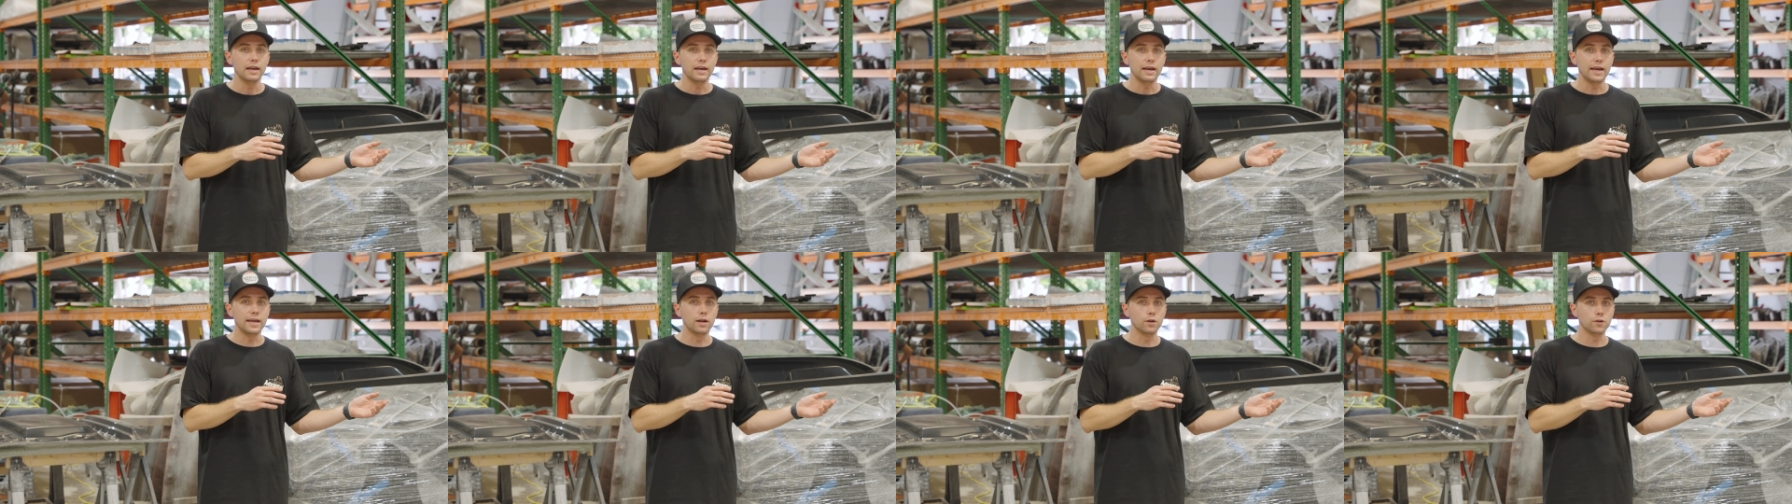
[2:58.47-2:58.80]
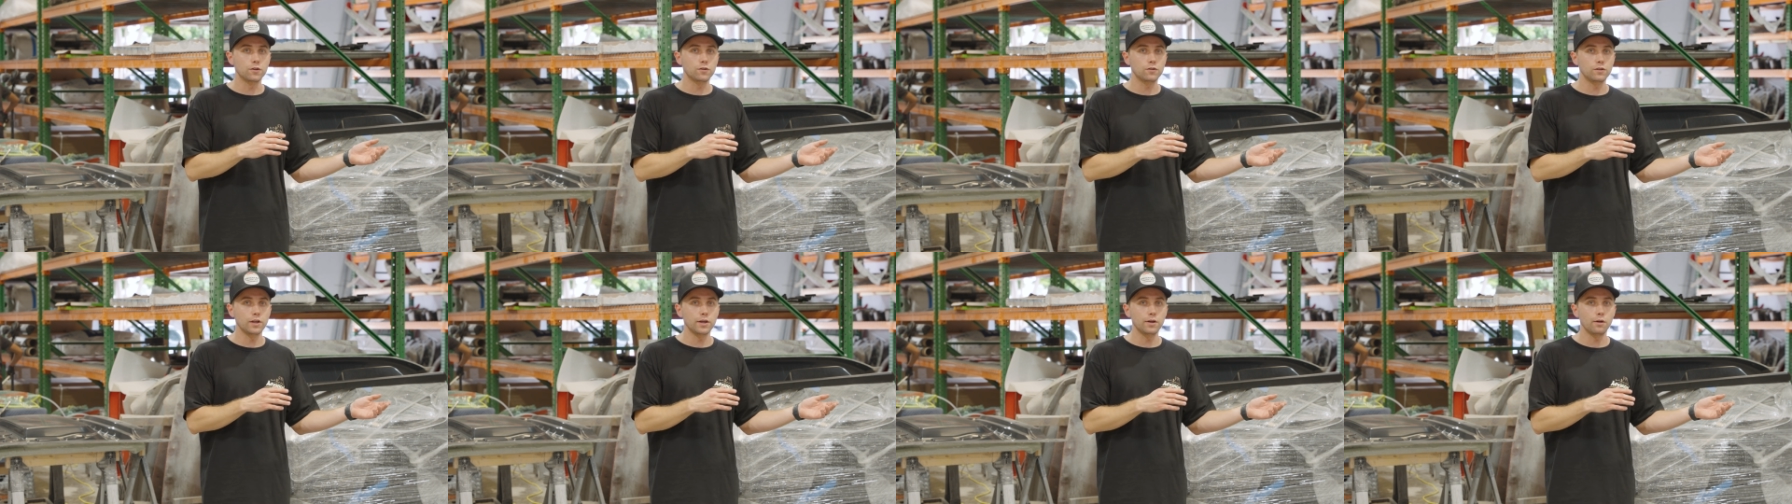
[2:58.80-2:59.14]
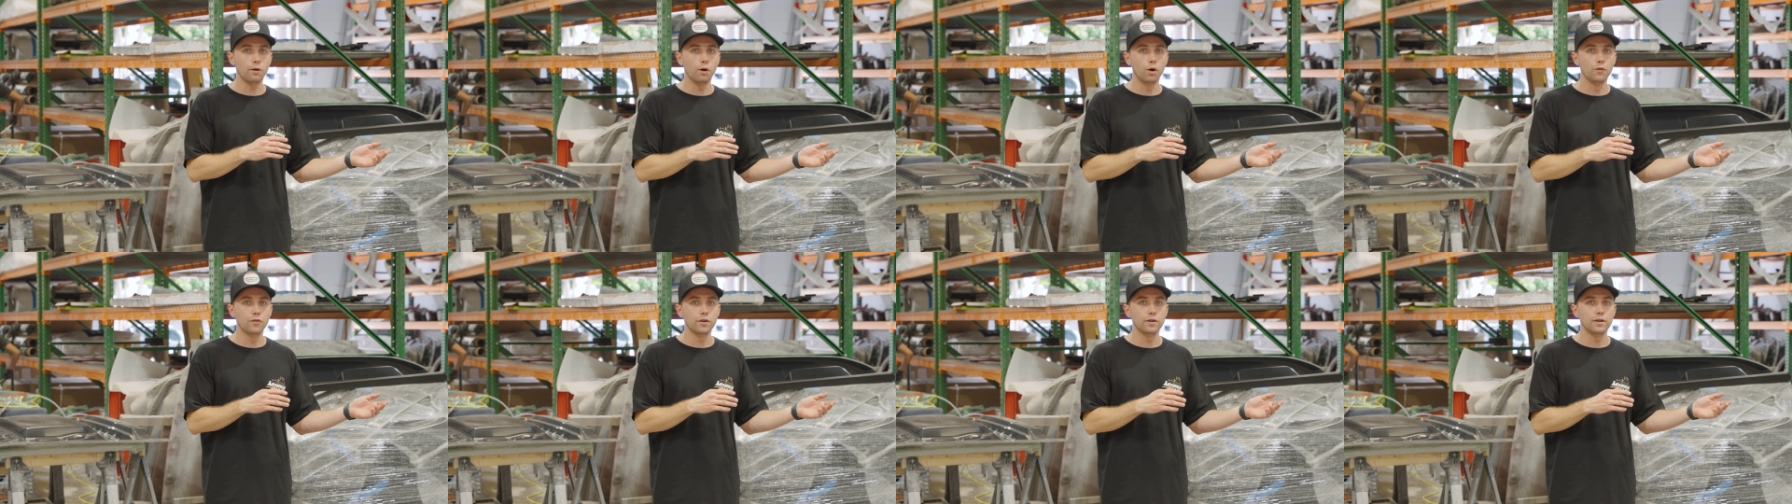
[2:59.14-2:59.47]
It'll sit
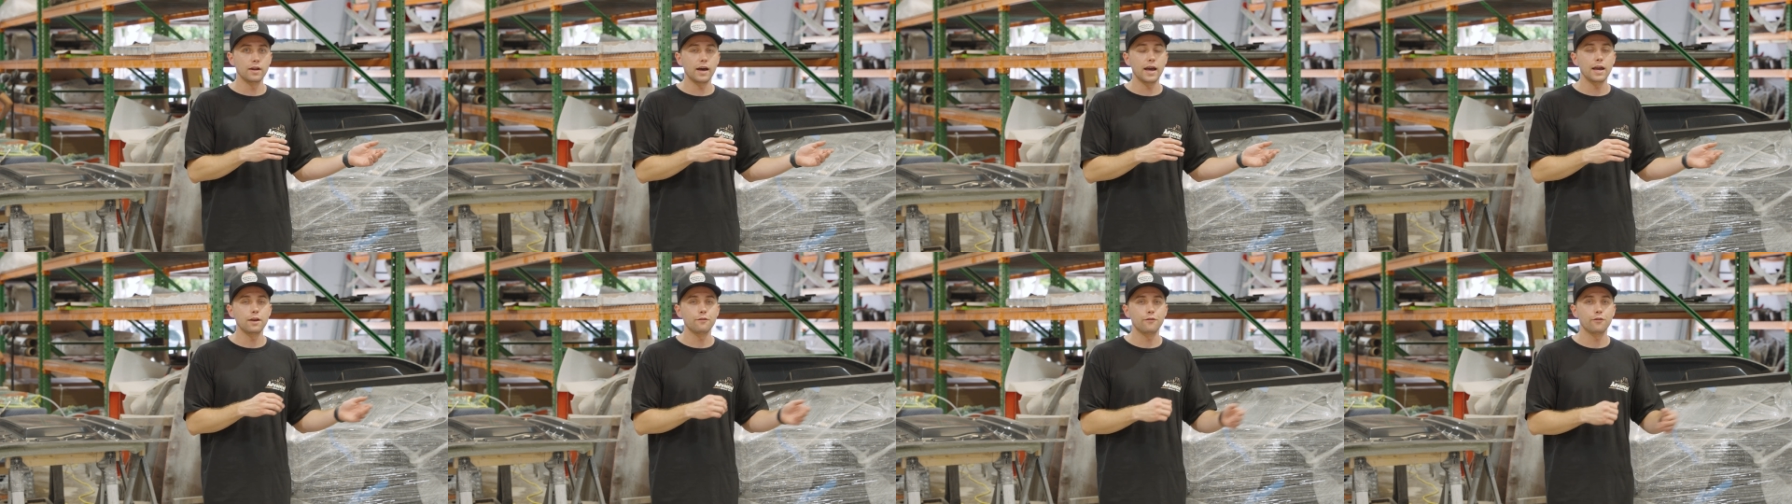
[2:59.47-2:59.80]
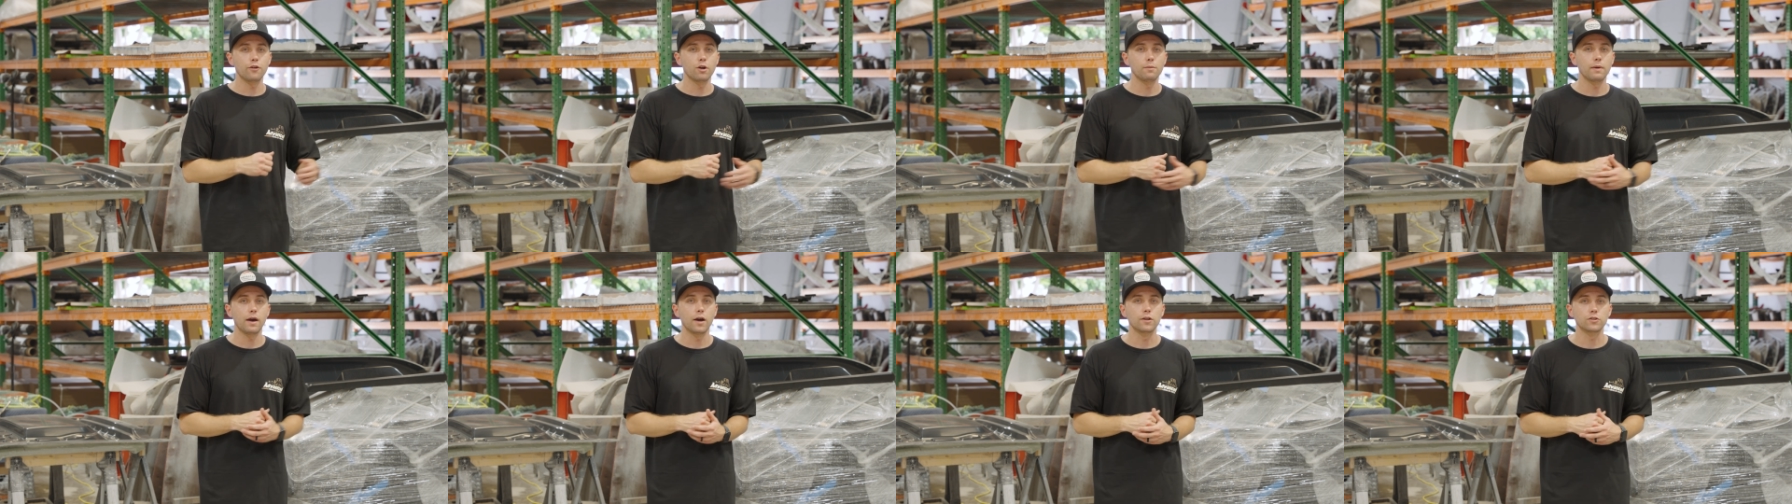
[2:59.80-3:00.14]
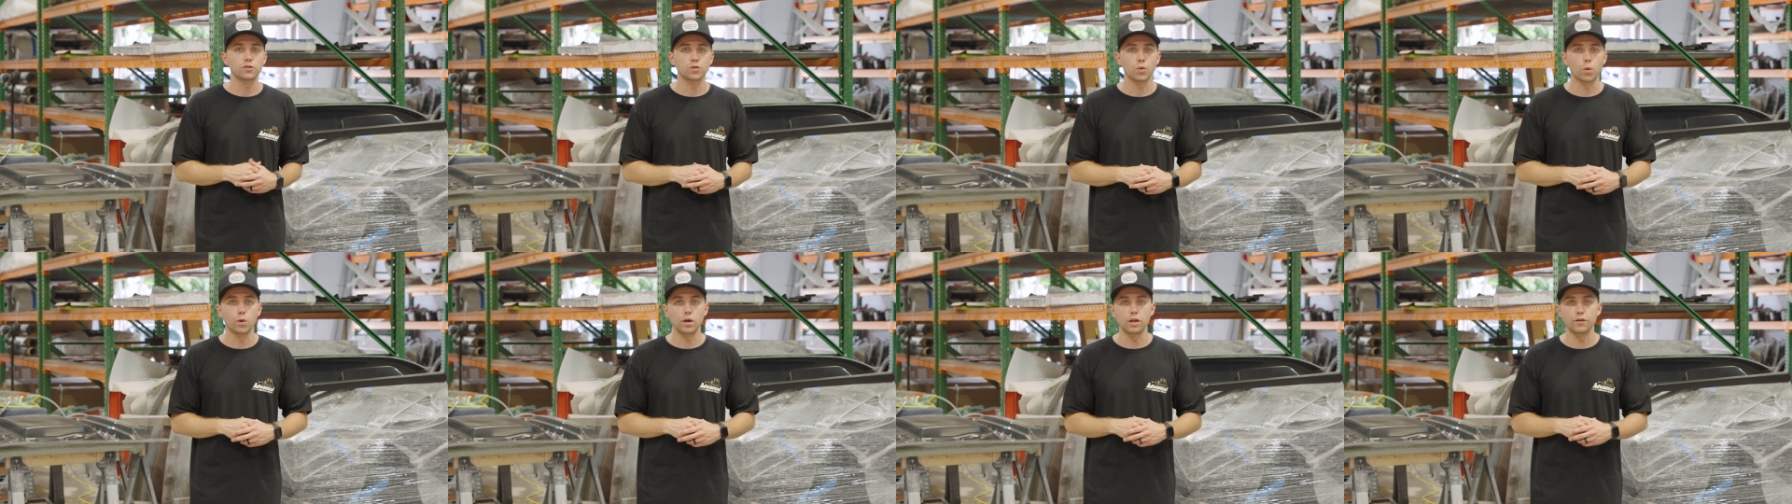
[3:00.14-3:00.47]
overnight for
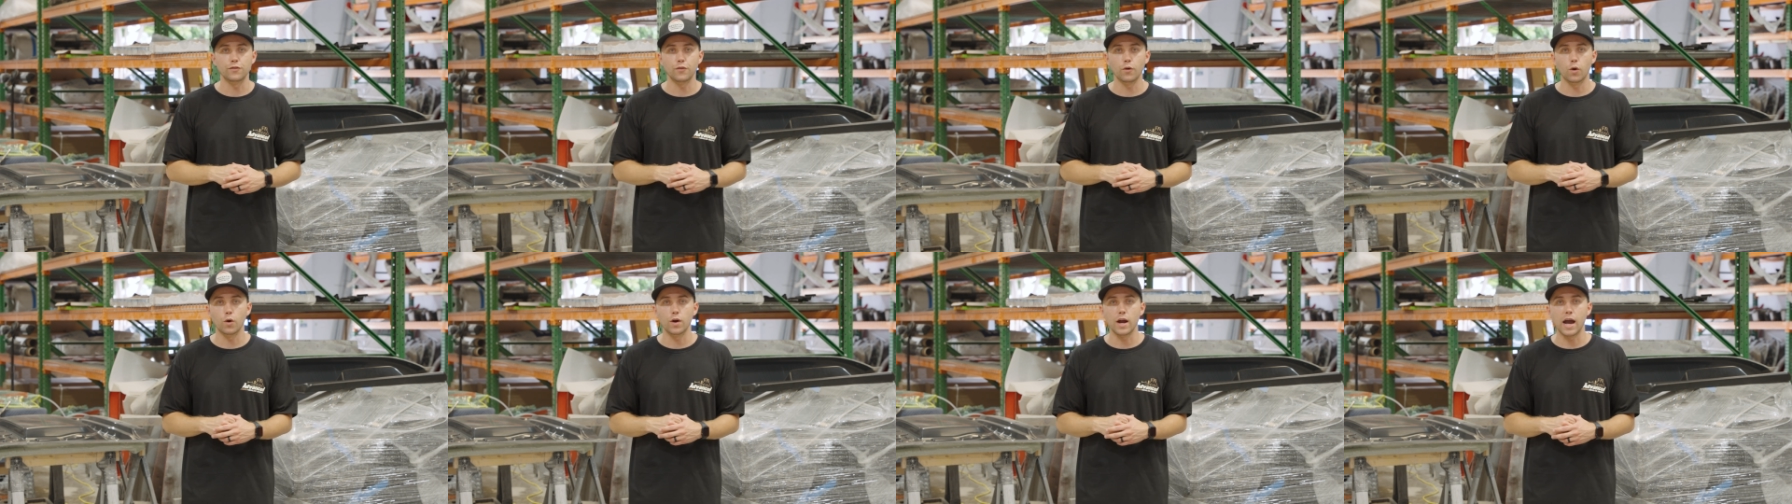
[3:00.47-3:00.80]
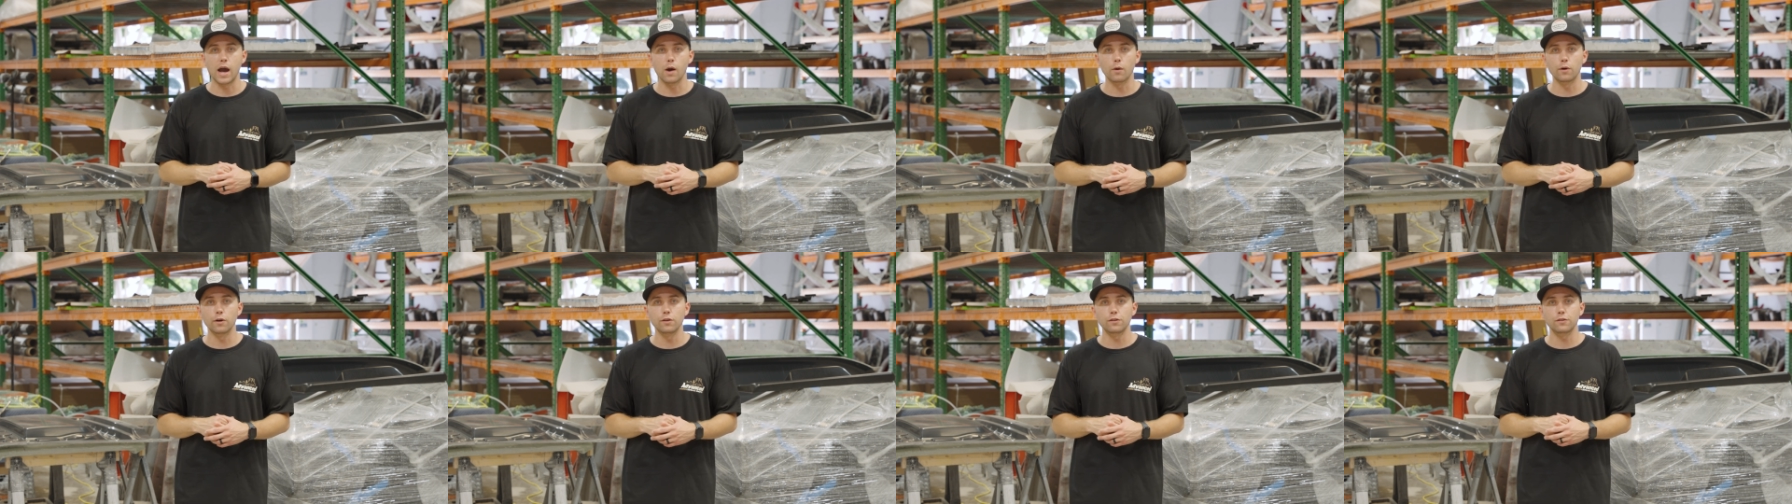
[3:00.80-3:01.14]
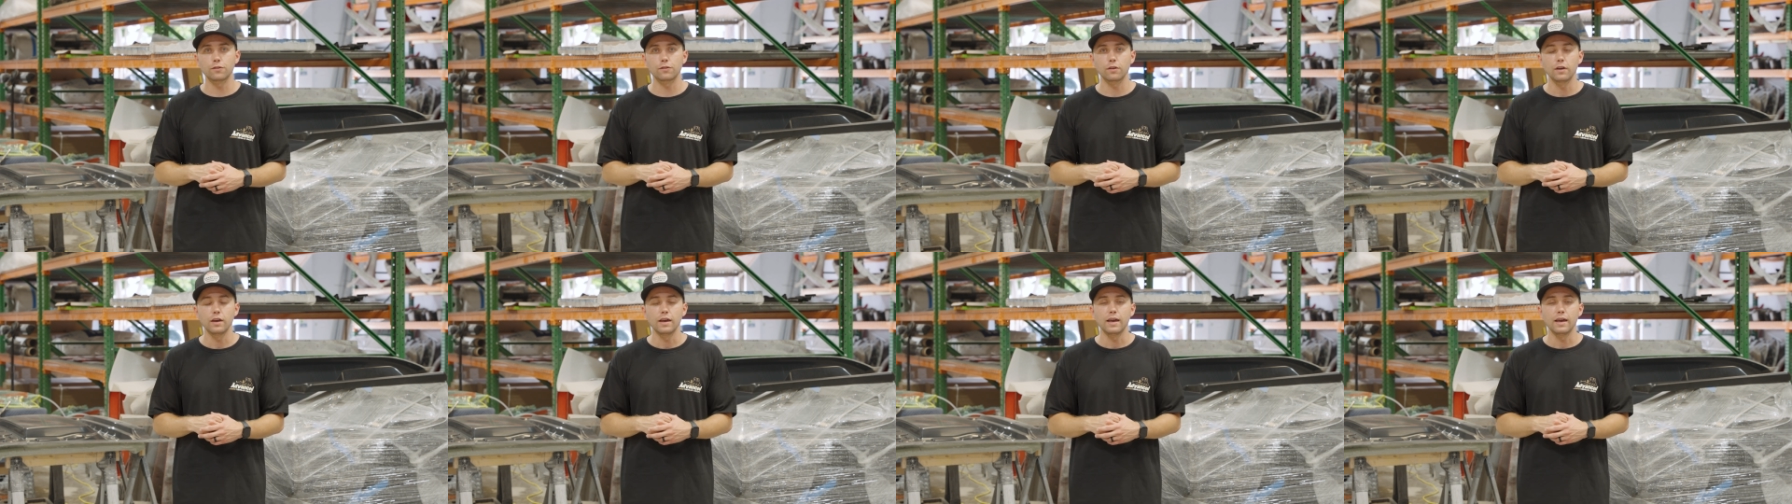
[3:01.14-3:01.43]
about 24 hours,